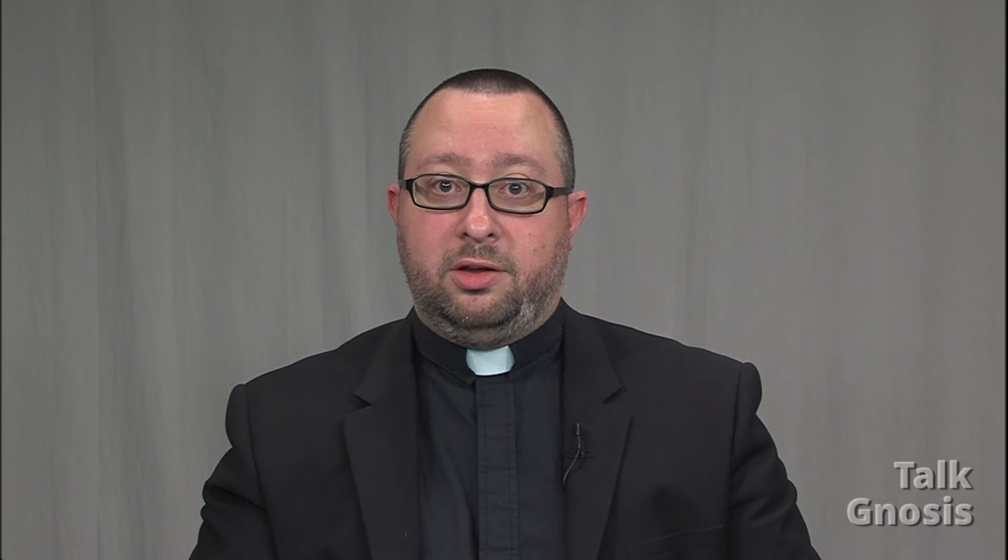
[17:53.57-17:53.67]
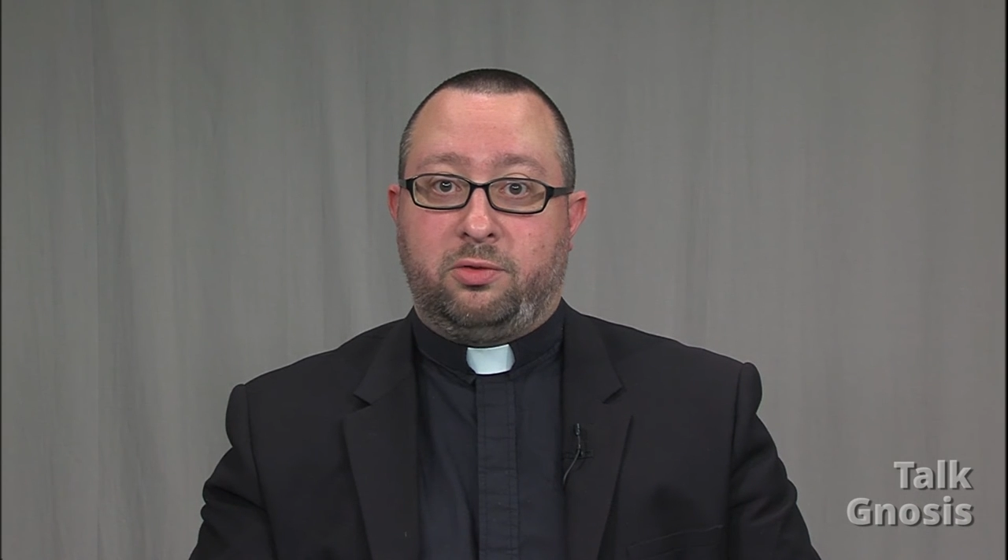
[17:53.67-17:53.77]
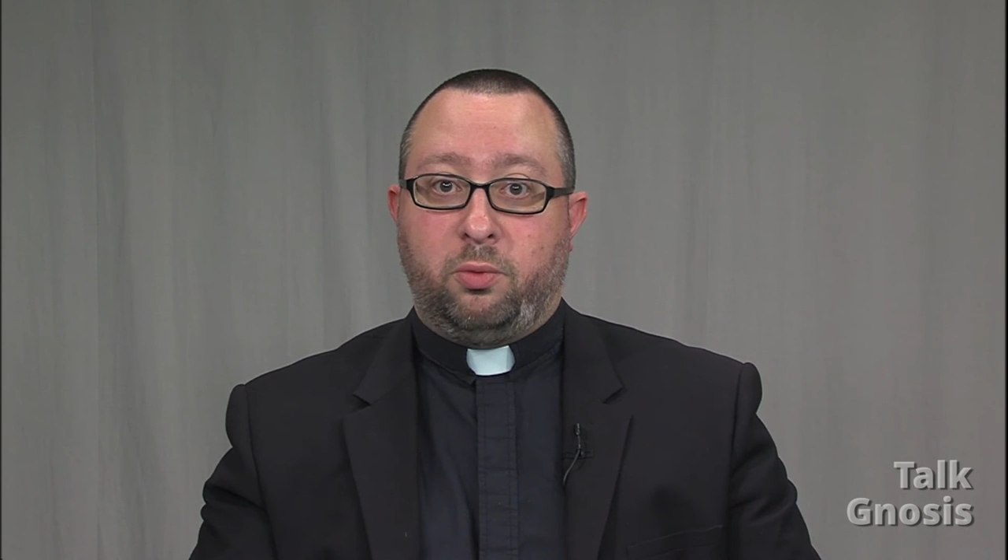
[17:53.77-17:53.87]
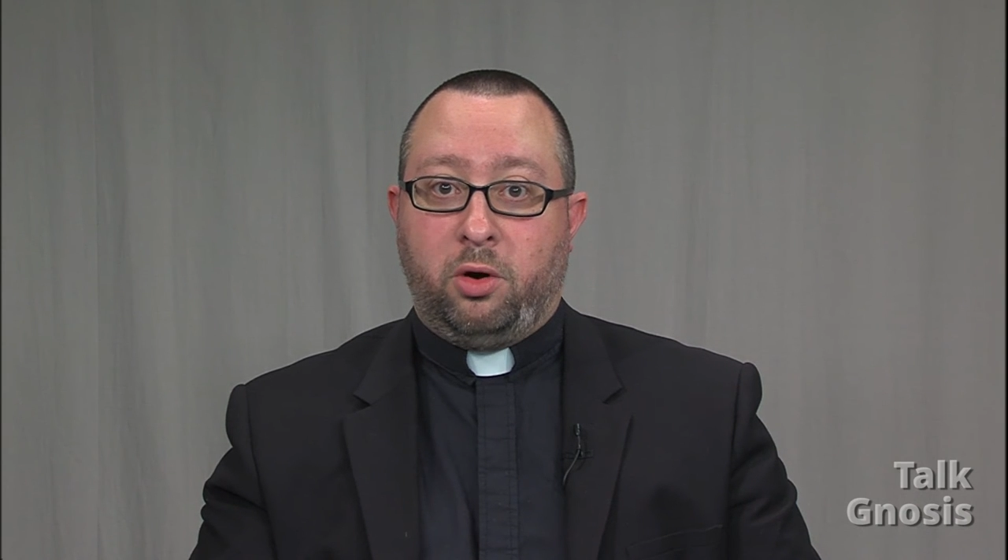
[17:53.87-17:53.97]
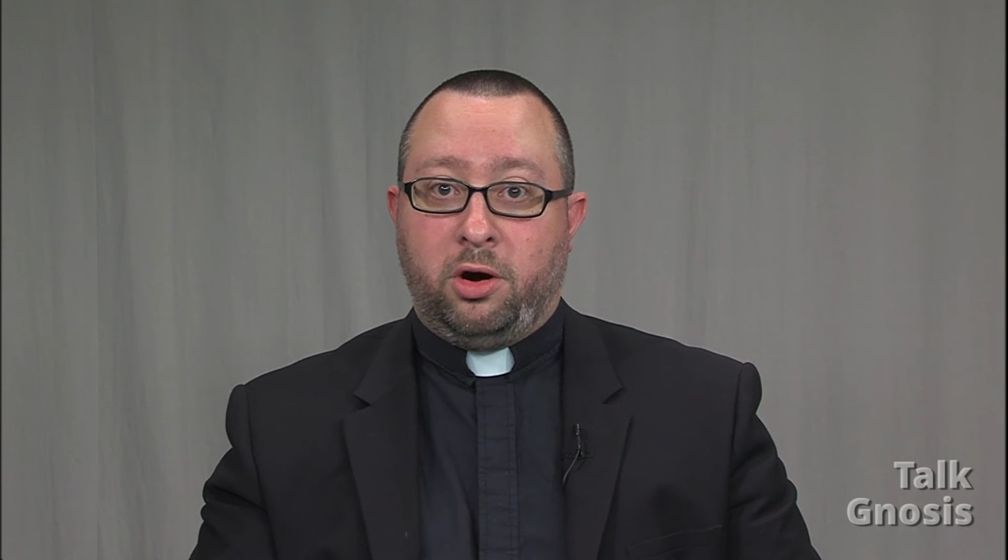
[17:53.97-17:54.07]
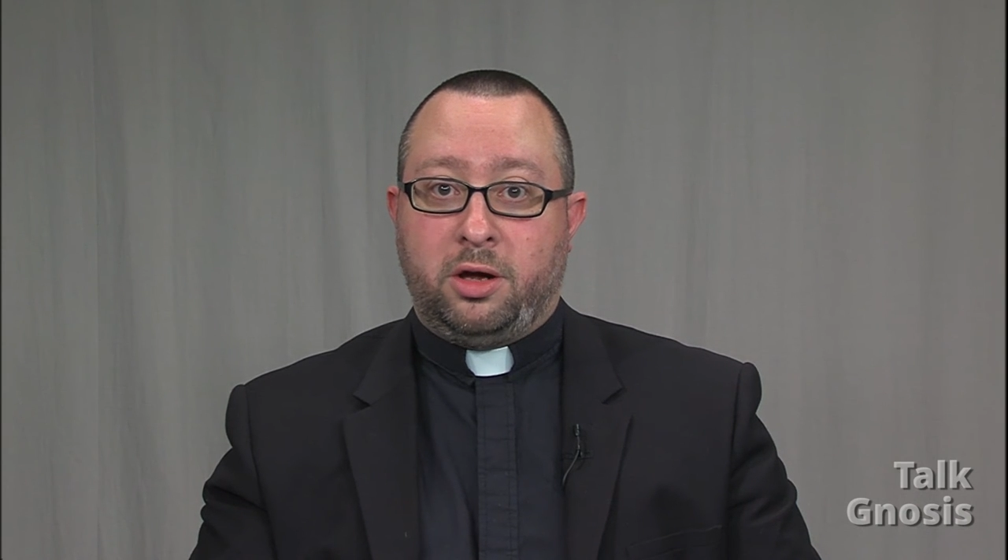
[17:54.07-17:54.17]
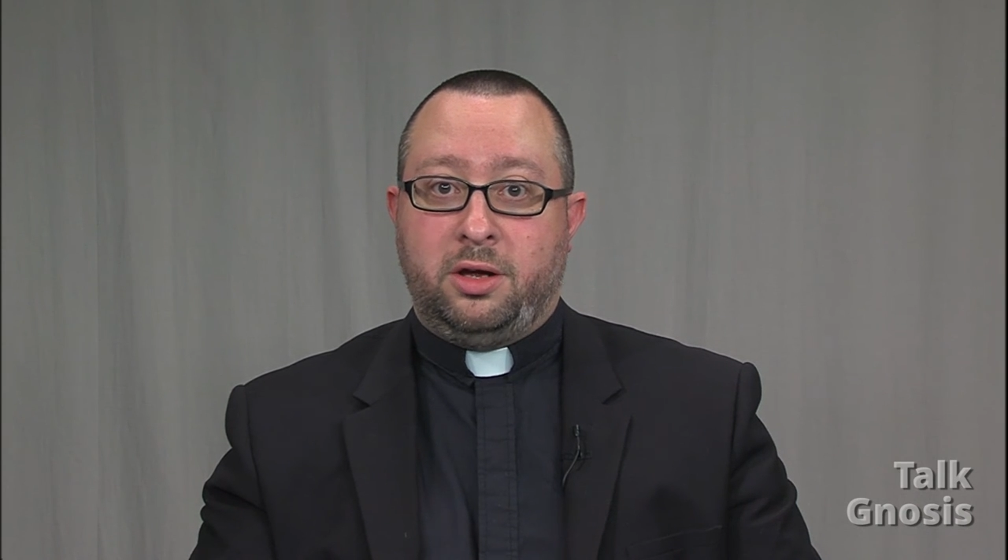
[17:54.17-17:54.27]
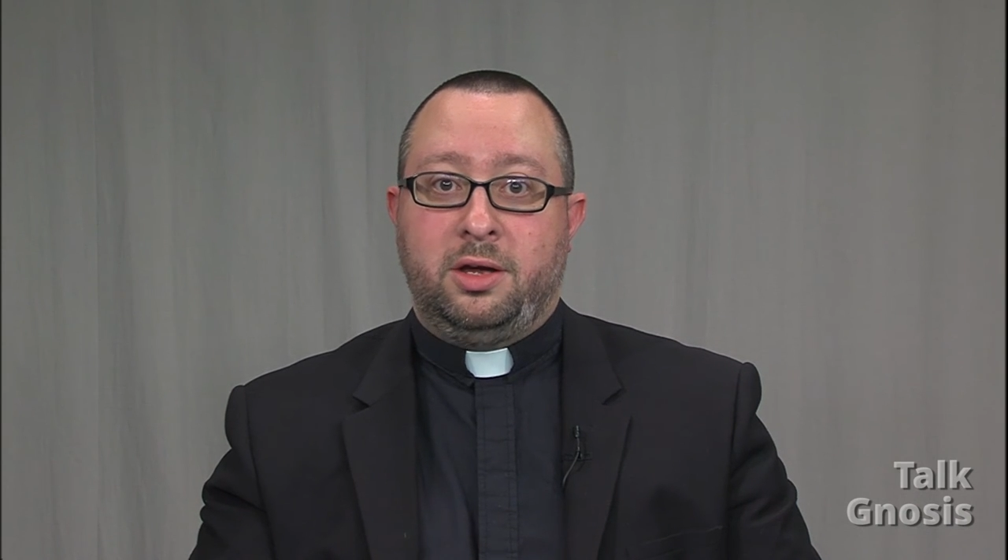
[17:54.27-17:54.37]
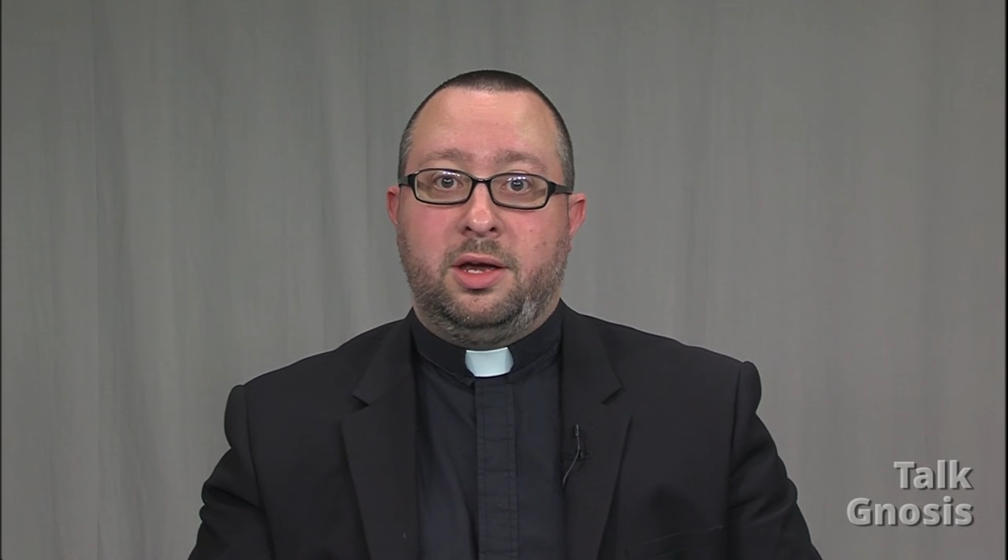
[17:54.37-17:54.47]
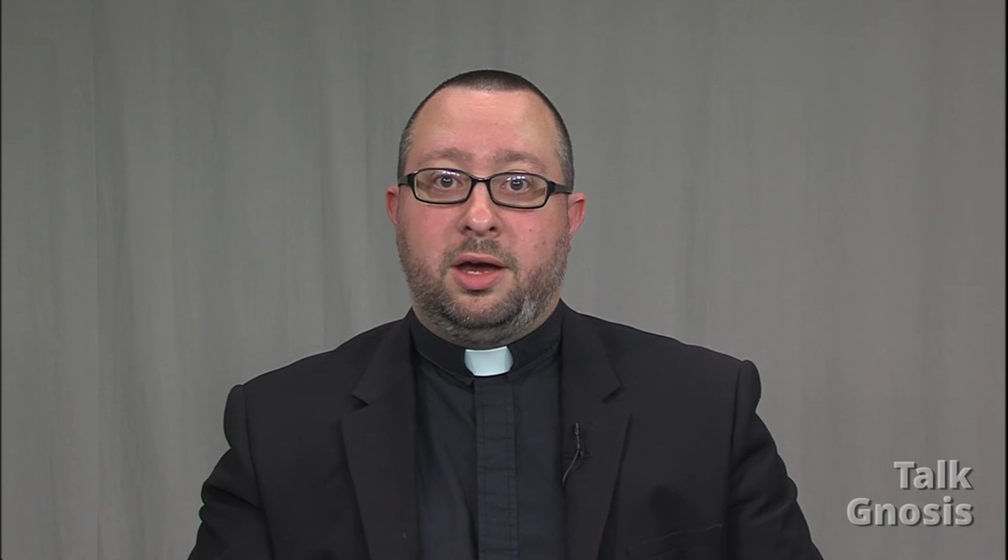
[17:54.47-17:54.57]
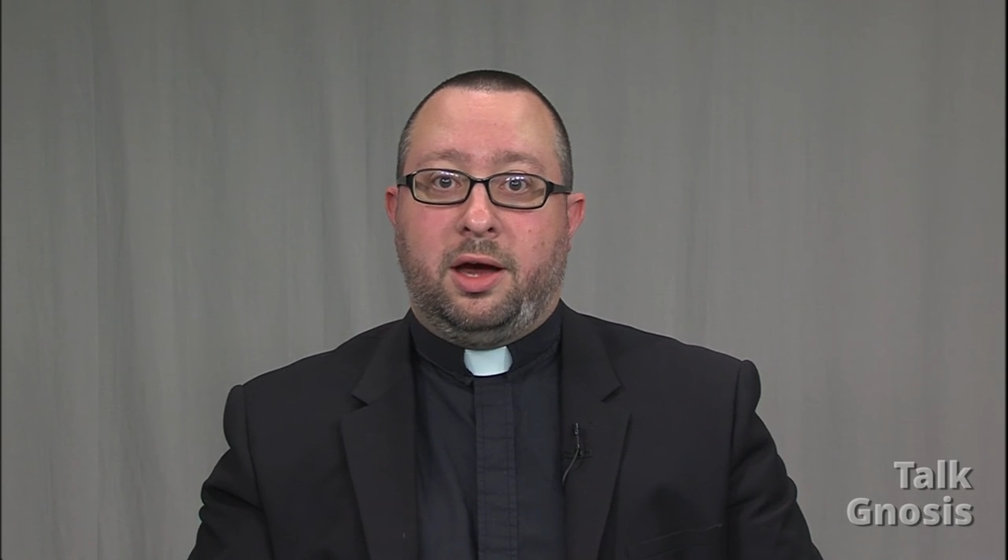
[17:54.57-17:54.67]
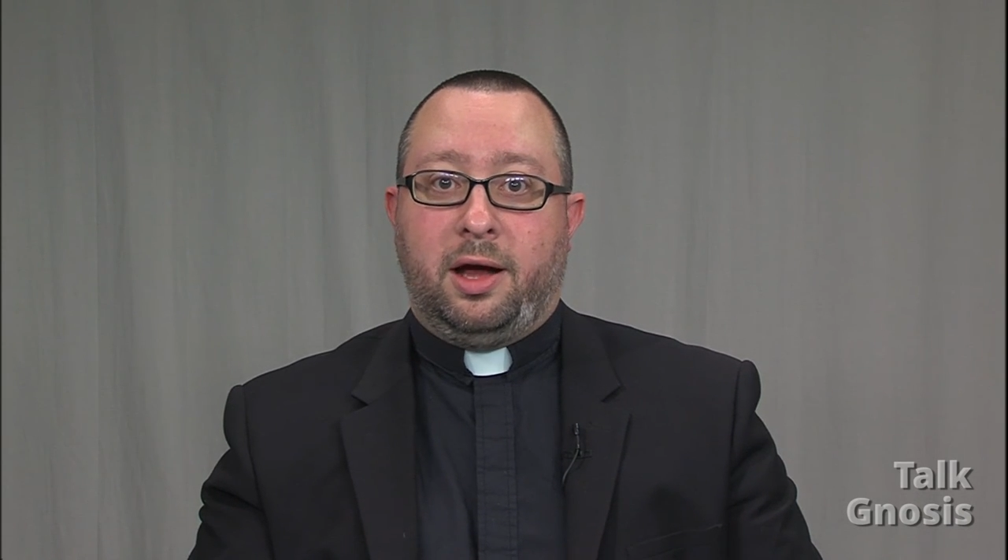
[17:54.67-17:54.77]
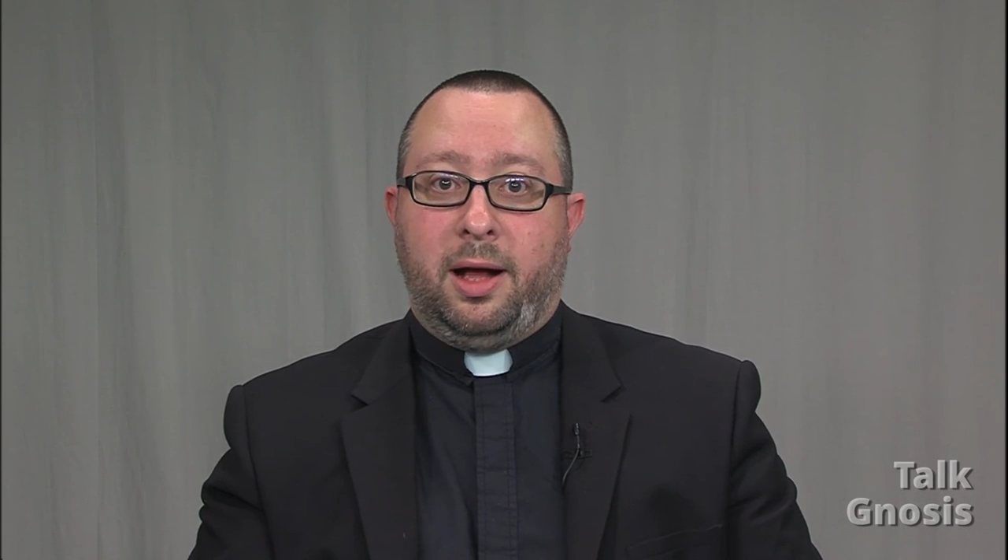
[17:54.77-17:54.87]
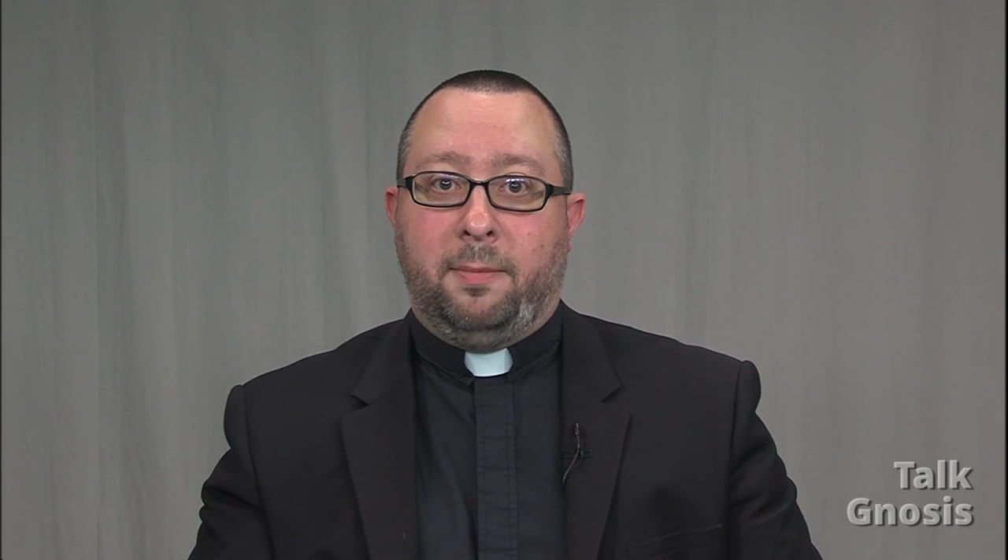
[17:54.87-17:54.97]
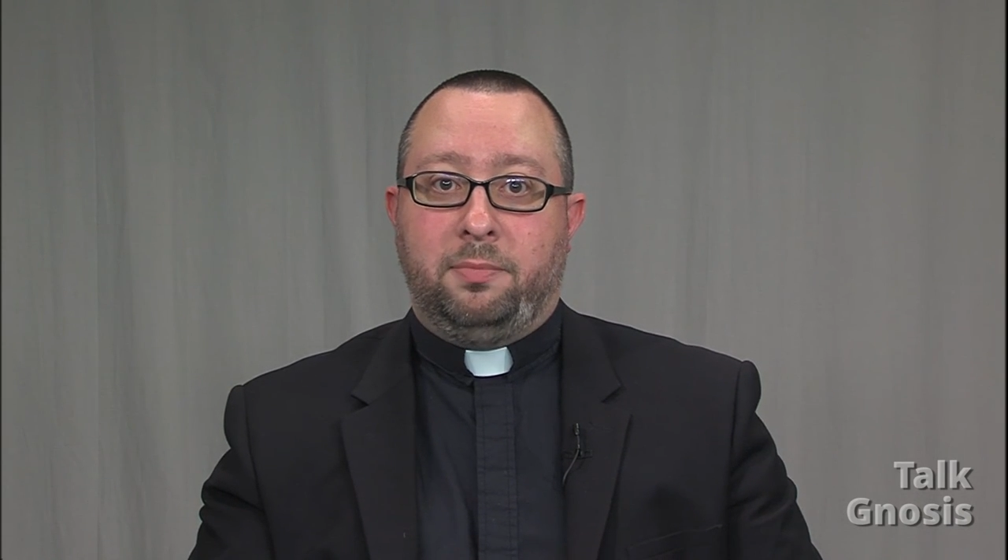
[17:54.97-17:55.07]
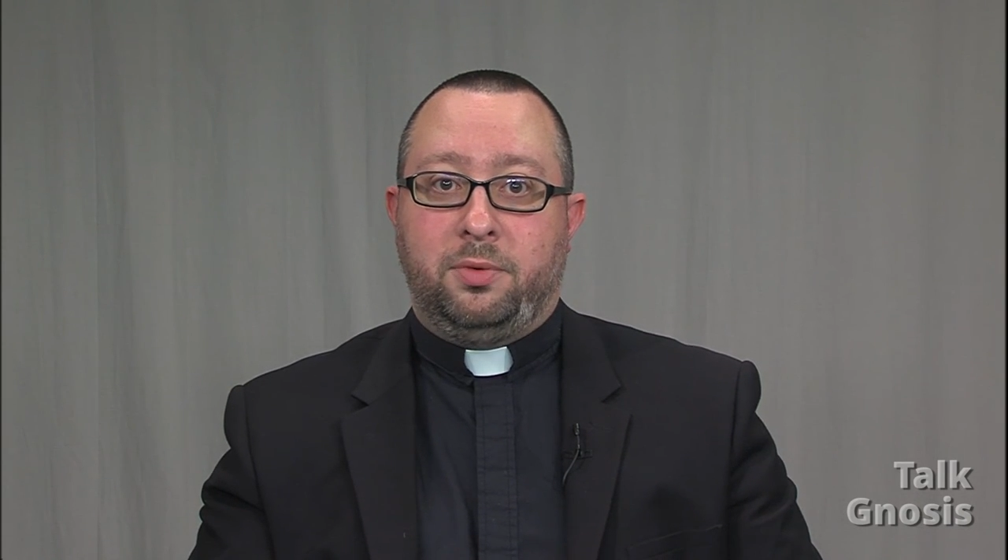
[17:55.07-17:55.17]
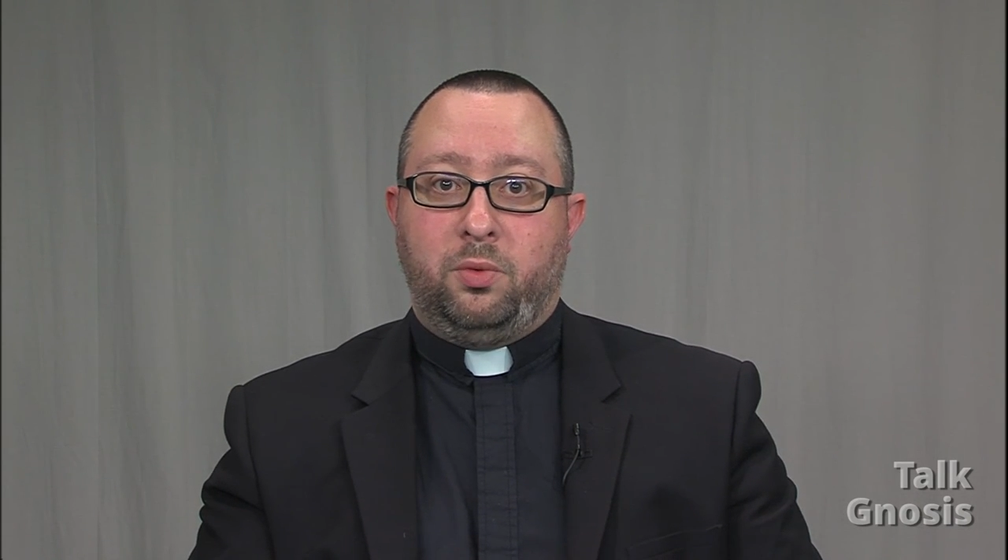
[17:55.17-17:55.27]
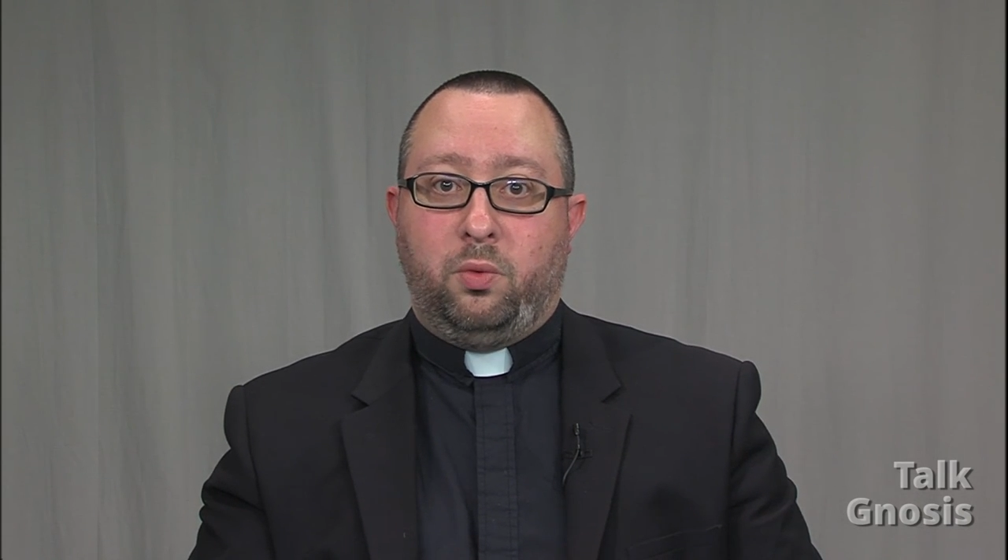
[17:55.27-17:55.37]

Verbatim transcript: his work, um,